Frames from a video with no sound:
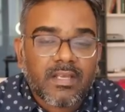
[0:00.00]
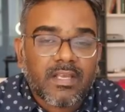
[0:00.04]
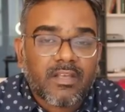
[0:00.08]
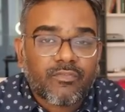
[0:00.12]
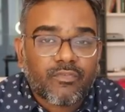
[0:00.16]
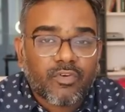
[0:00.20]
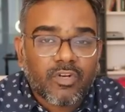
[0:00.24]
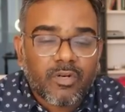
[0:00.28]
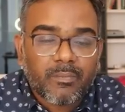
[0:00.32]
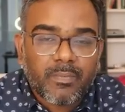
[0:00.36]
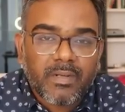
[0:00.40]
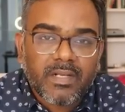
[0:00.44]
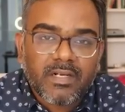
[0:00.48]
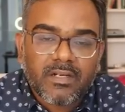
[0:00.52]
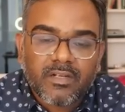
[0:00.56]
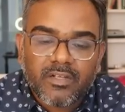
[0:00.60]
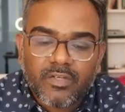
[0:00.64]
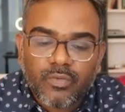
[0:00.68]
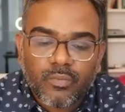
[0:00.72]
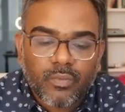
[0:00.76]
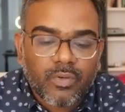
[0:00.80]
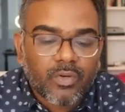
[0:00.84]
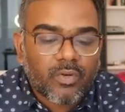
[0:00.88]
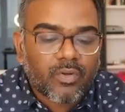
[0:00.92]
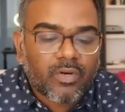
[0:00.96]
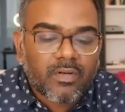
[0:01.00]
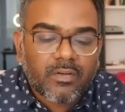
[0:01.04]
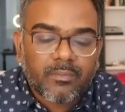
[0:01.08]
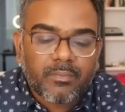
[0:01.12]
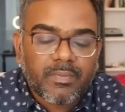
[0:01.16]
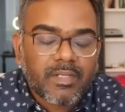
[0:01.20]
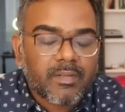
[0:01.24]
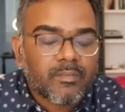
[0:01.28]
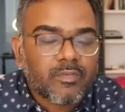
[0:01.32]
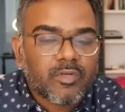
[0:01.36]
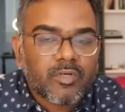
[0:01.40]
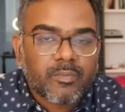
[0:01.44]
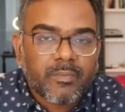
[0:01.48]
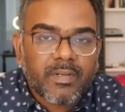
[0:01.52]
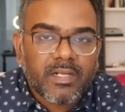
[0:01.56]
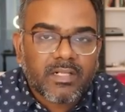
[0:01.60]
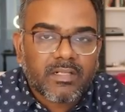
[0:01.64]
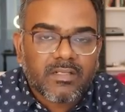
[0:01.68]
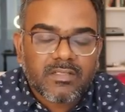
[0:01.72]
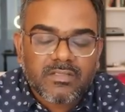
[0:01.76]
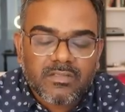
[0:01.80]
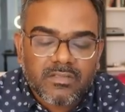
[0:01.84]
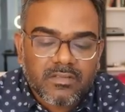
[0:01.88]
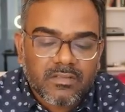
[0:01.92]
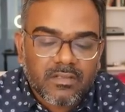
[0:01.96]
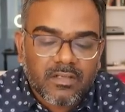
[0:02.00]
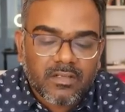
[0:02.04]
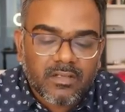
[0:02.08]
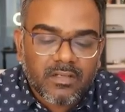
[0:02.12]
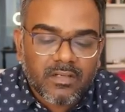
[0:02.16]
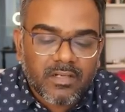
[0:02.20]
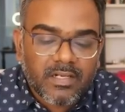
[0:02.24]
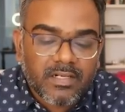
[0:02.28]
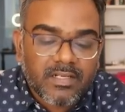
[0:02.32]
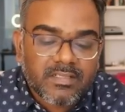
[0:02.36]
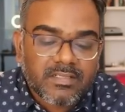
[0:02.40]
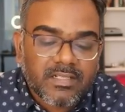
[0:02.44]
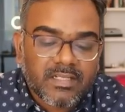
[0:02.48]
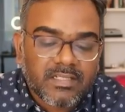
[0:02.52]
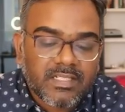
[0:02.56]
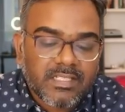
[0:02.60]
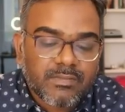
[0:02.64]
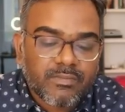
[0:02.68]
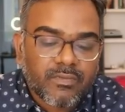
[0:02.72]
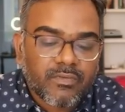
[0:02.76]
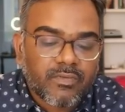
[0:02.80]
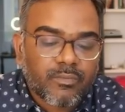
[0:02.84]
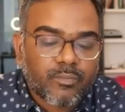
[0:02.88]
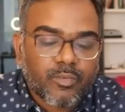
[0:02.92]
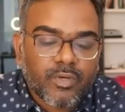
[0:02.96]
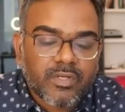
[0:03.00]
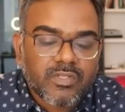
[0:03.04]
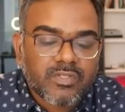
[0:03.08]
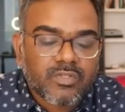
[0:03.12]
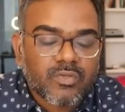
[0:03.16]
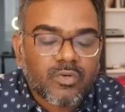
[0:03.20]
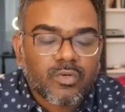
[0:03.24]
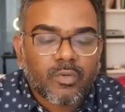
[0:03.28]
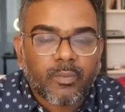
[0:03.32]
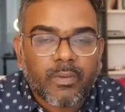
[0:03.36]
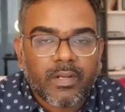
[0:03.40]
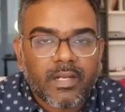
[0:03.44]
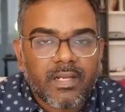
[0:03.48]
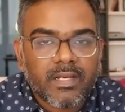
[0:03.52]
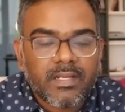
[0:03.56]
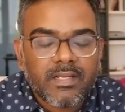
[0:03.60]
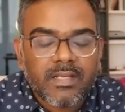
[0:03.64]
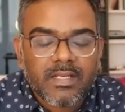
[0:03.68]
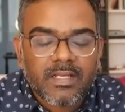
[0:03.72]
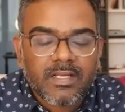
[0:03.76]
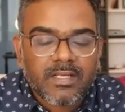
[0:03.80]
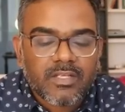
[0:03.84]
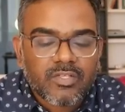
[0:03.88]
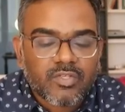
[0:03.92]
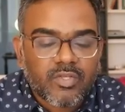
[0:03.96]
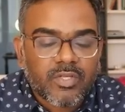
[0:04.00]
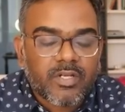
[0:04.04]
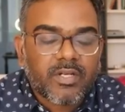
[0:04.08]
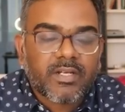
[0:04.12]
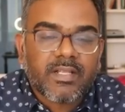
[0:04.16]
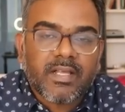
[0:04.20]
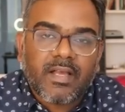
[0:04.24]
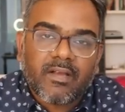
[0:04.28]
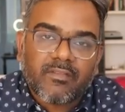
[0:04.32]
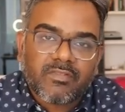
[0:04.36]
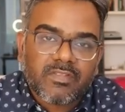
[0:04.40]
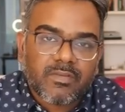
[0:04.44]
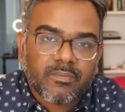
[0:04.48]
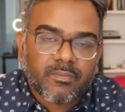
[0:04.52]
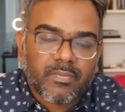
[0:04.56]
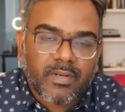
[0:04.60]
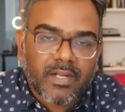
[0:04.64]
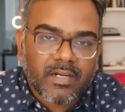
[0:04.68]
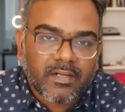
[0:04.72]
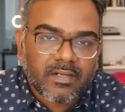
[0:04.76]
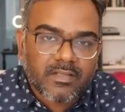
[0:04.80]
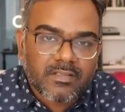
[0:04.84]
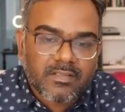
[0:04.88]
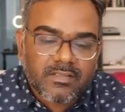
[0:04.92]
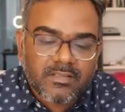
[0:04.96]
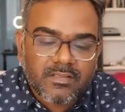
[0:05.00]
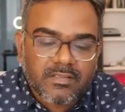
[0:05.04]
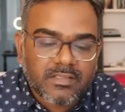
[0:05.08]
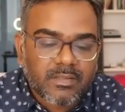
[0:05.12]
If you're a beginner, you will not be able to make this, understand these pivot points so quickly, so you need to have some practice.